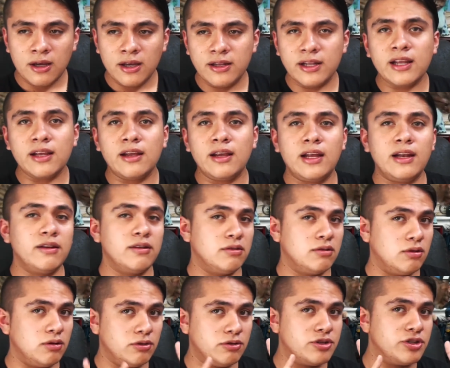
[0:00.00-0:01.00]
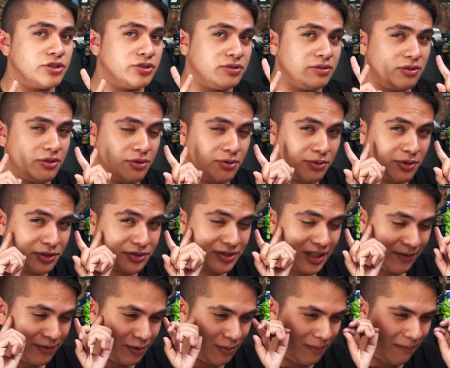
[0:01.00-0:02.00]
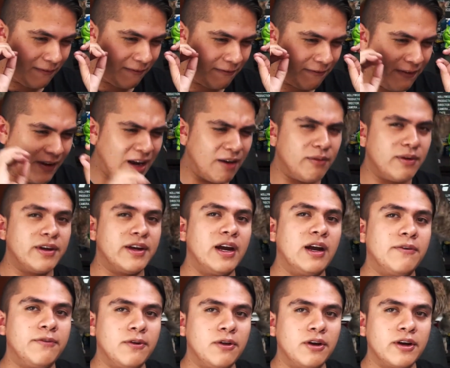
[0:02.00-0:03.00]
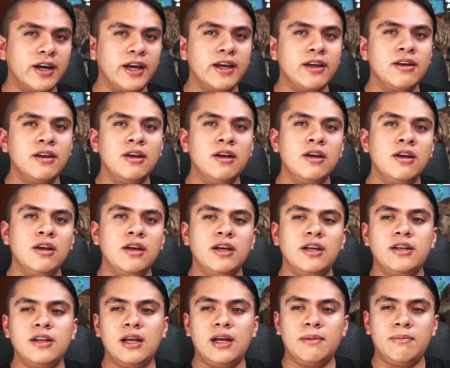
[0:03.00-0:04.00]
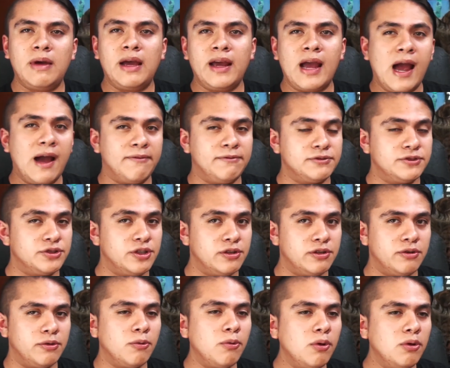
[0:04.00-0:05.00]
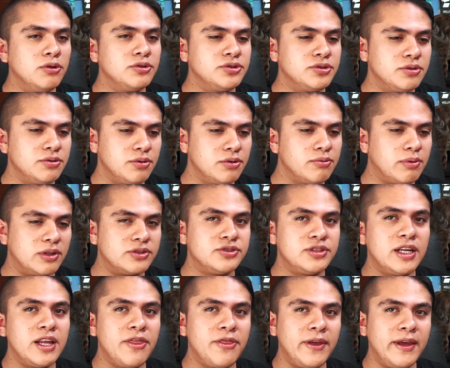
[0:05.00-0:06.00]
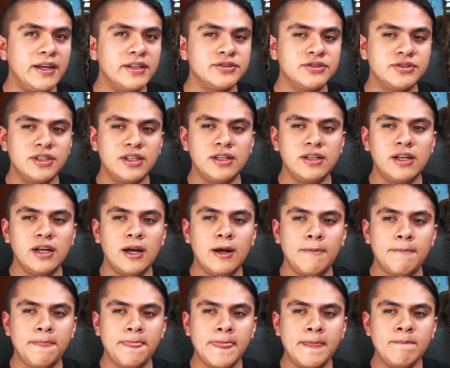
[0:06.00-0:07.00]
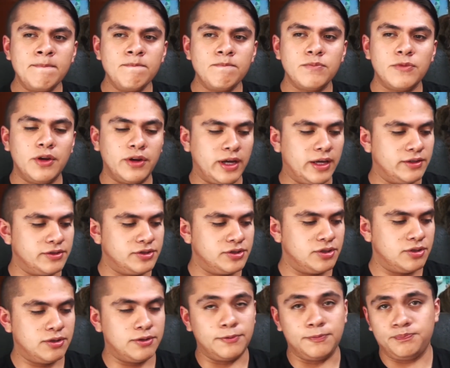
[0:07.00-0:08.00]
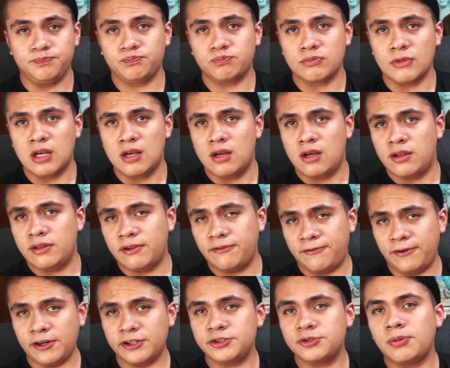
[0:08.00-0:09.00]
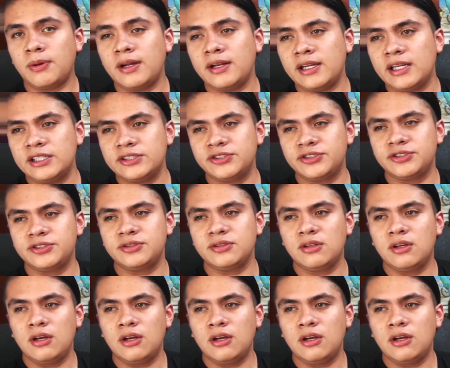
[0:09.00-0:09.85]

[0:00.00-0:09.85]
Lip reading: you just have to be very careful. Okay, and I have certain rules to translate things, and okay, so the first one is,